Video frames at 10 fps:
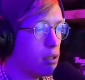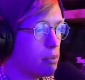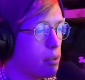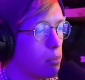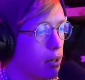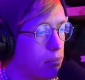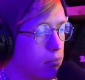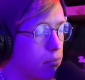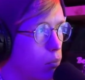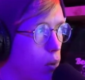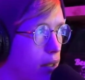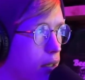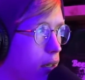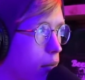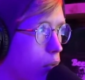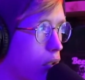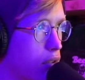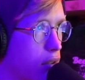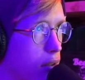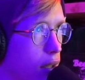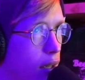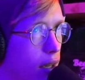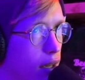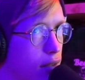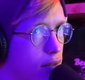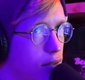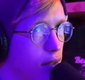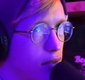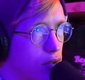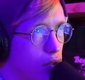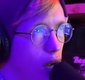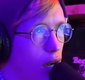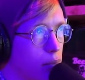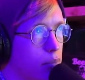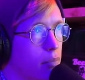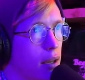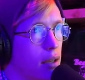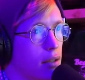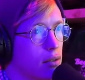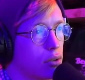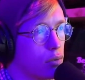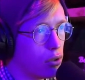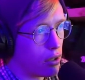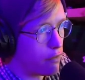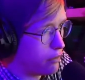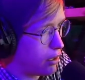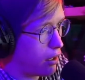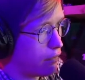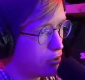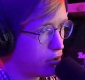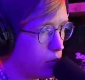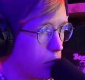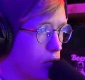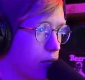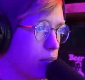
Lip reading: But then when I went in, I realized that it's a job, and you have a lot of, like, obviously when you're